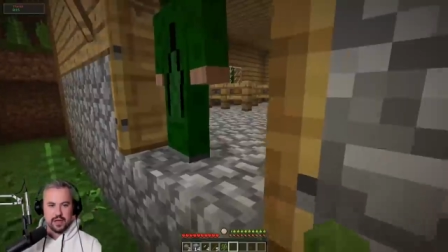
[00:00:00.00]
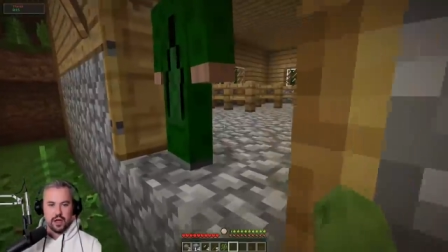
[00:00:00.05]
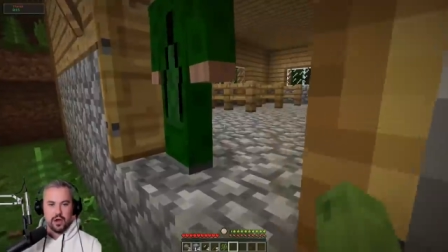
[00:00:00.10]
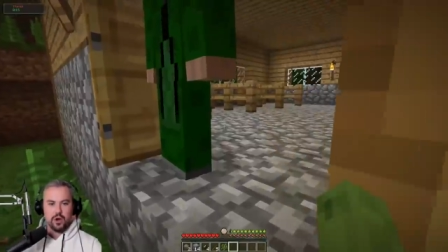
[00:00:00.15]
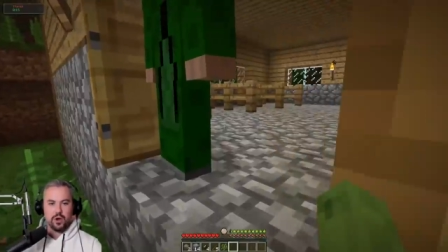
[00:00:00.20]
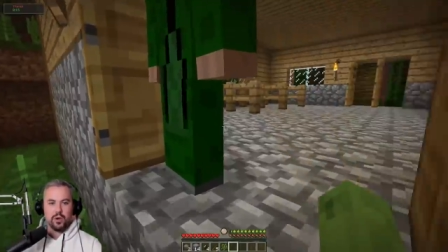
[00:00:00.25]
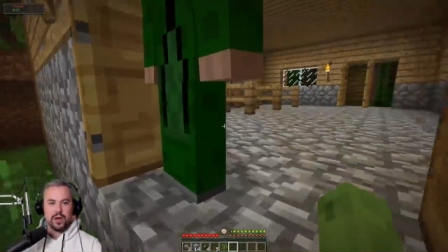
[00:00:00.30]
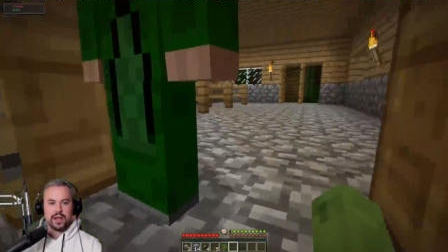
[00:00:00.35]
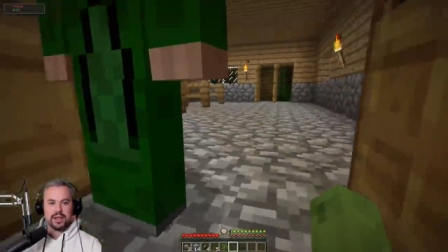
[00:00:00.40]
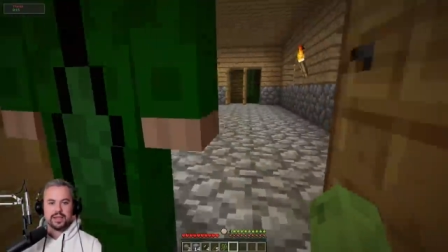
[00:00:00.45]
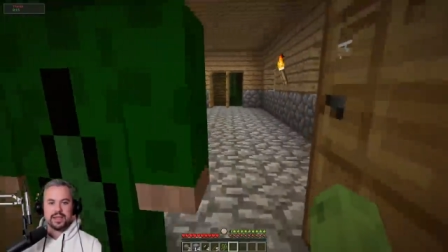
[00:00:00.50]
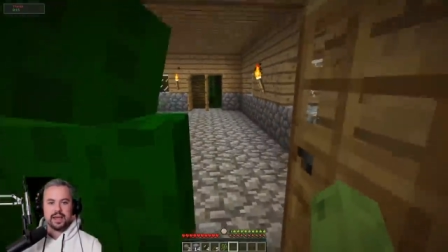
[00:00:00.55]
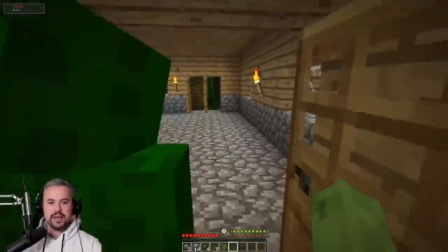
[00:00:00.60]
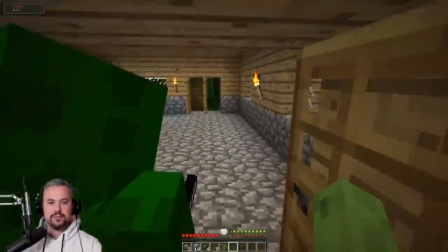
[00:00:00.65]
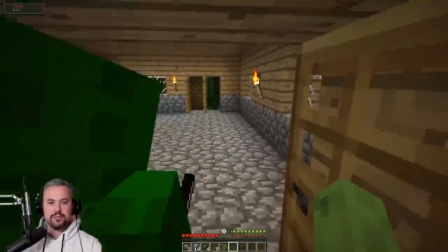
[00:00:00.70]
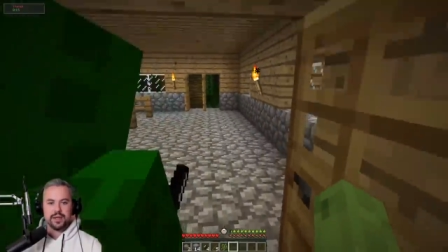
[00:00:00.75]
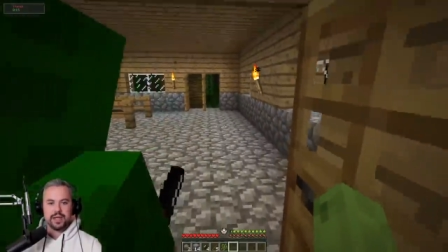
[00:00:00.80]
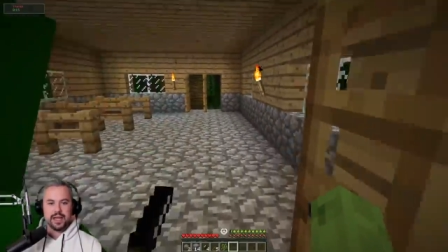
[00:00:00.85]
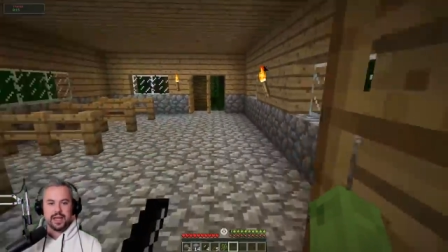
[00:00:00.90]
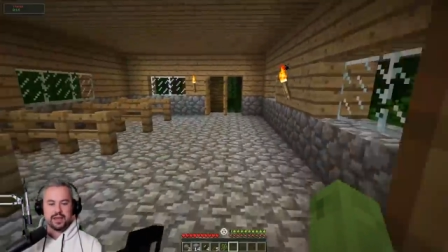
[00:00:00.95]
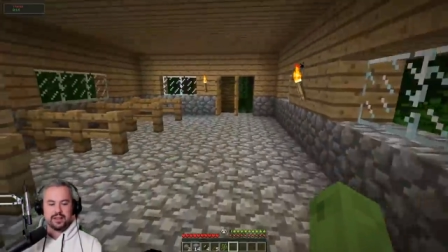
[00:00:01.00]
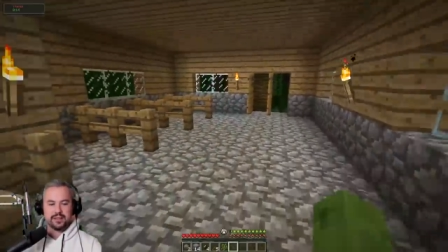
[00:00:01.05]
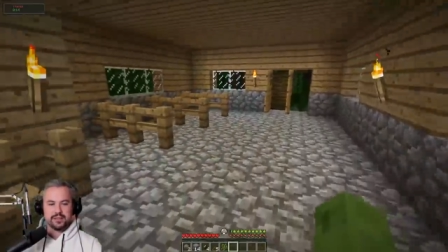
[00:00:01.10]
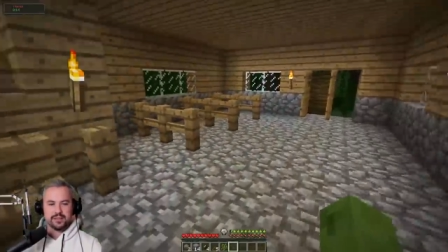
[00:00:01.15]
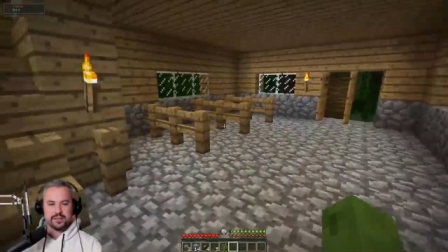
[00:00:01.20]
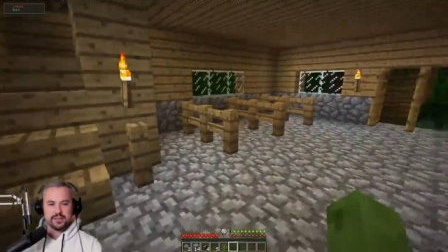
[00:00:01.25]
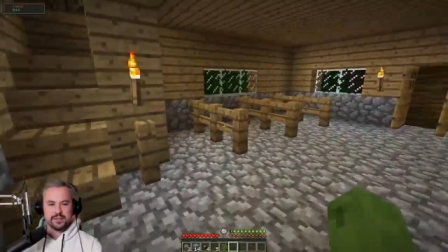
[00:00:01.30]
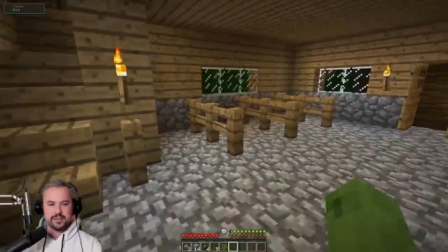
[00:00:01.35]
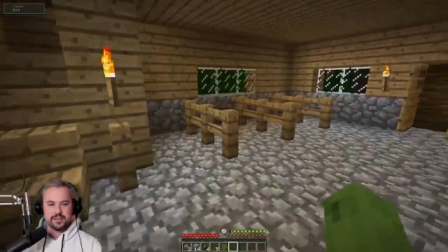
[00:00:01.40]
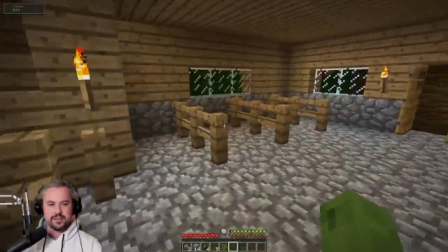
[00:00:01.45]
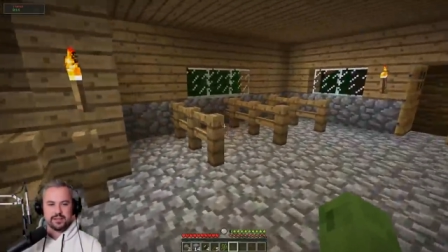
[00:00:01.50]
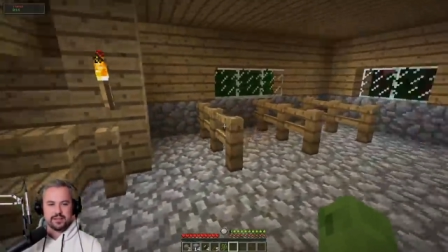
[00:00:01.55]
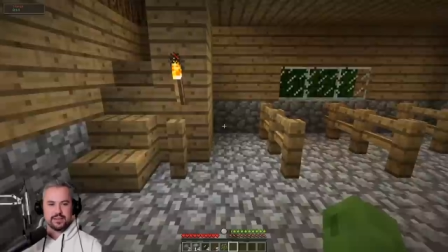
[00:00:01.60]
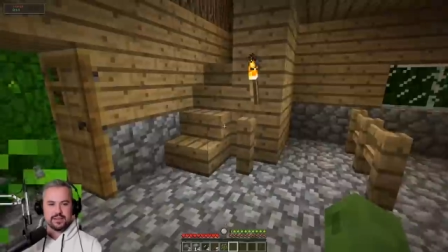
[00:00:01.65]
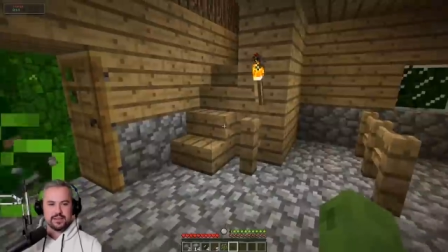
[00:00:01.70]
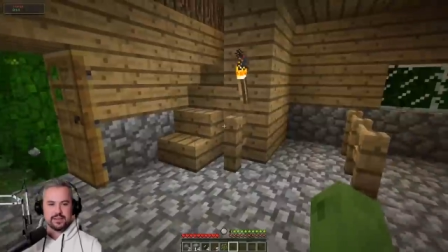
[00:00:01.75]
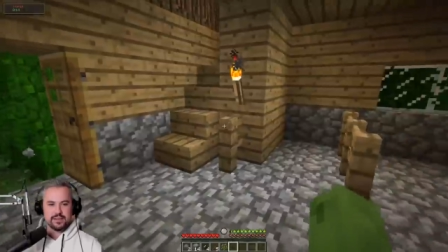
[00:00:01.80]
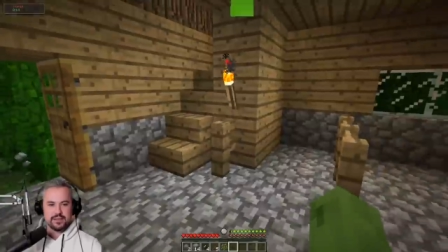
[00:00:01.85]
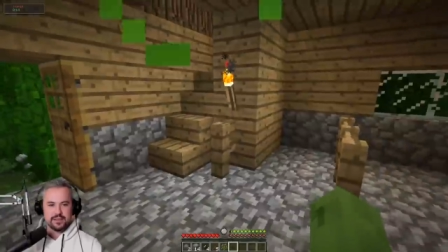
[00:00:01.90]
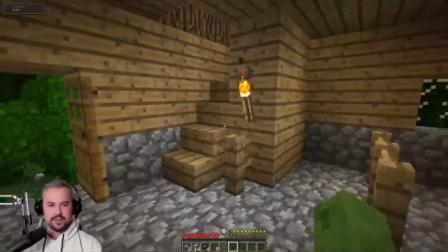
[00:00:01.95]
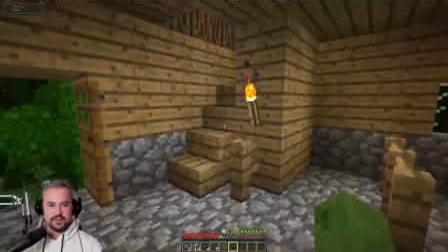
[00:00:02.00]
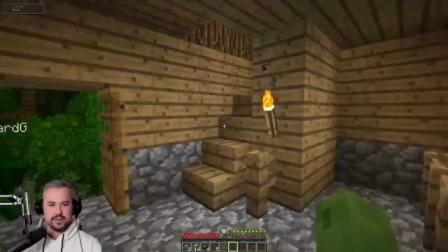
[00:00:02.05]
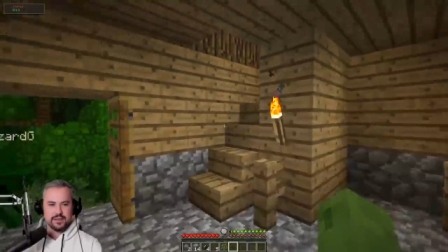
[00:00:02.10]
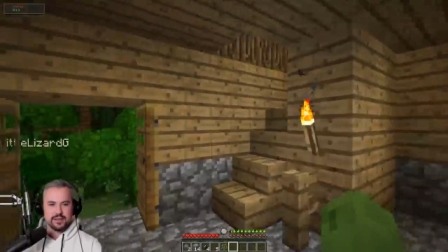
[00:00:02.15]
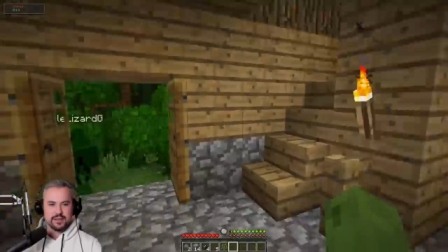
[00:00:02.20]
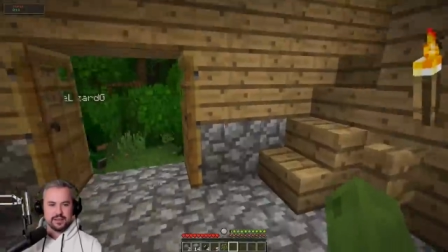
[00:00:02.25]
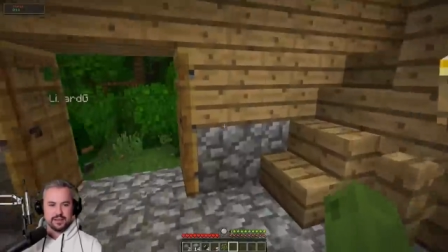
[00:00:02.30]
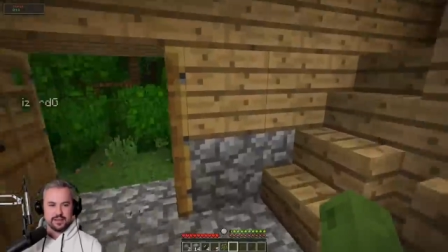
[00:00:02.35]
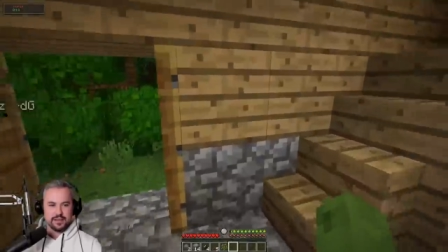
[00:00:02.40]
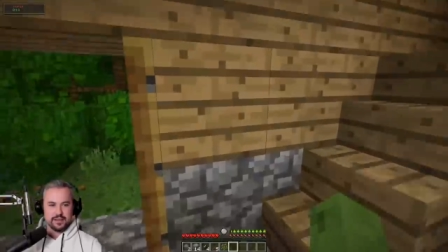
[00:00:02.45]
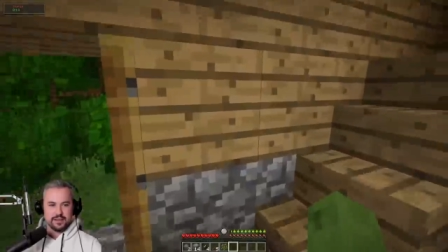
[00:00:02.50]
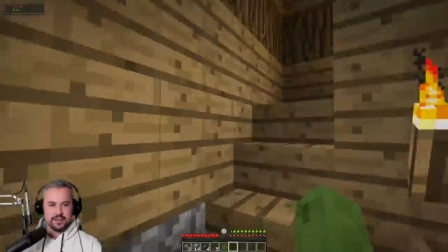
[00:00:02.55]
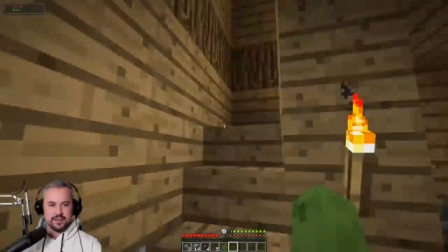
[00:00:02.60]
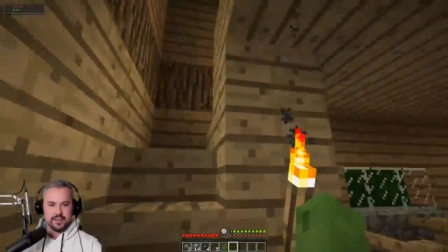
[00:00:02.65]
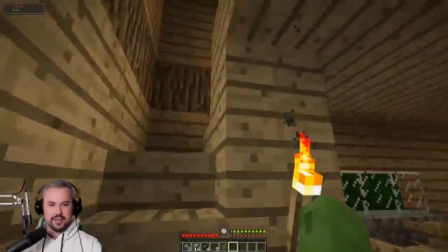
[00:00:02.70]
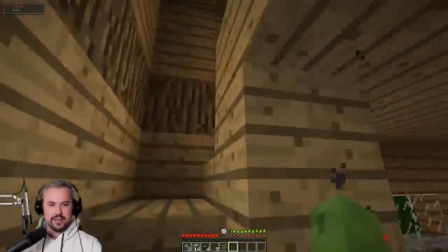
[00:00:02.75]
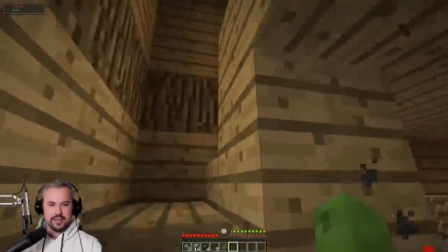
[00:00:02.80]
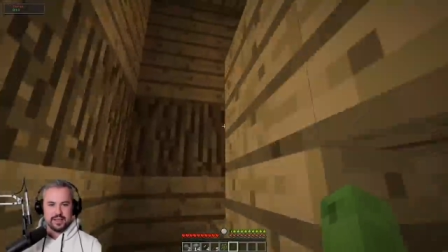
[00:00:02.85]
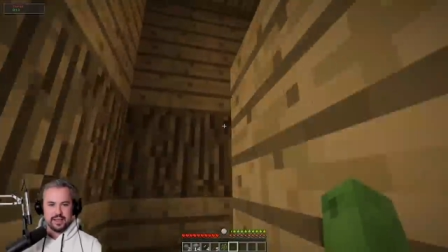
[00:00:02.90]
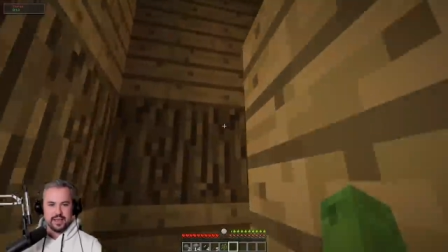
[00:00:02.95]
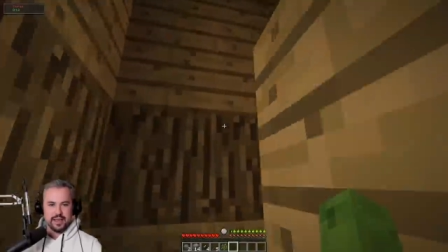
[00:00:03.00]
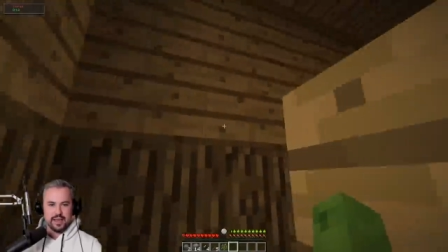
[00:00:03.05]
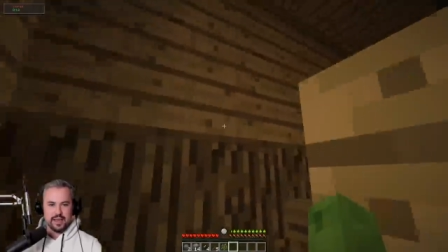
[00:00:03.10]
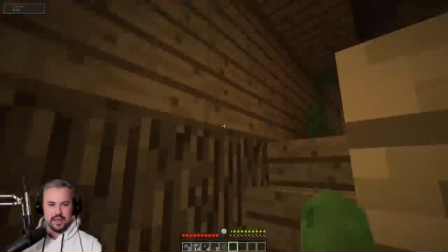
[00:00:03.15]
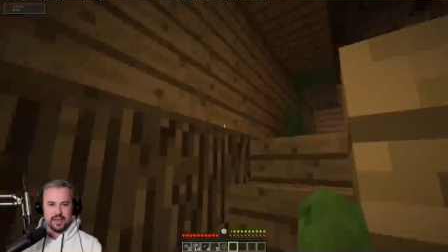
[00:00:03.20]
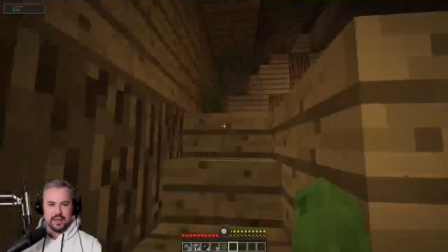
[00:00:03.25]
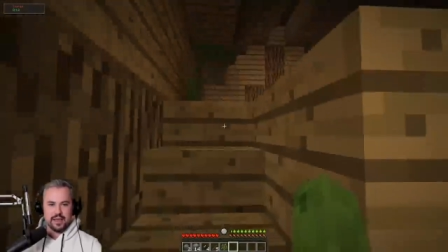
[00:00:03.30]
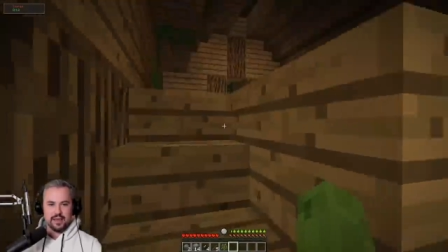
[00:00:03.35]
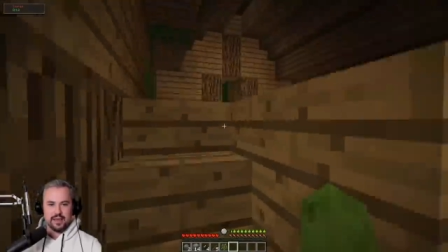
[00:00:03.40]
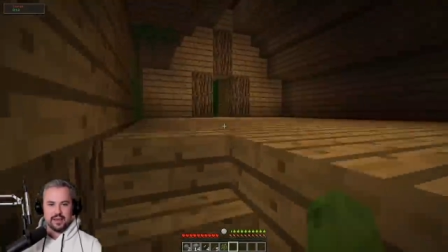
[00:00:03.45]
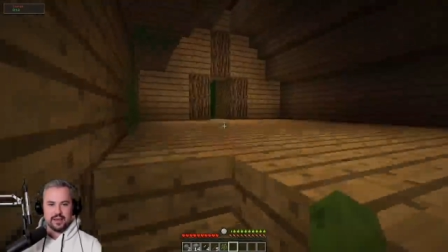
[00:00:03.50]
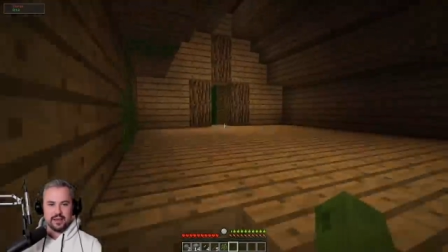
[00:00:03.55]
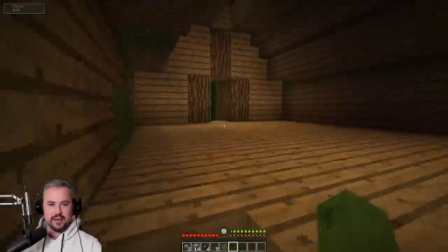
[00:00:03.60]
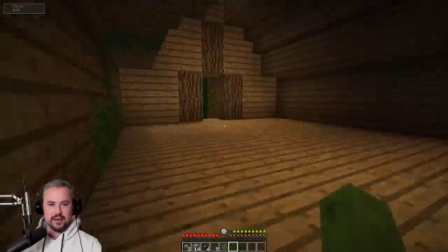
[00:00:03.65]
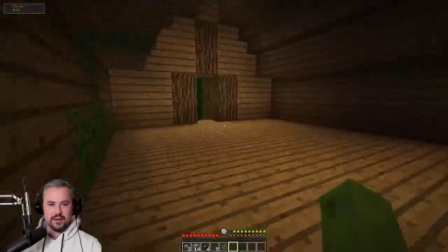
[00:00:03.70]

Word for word: Oh, and then we get which this. will get our plant fiber done. Yeah.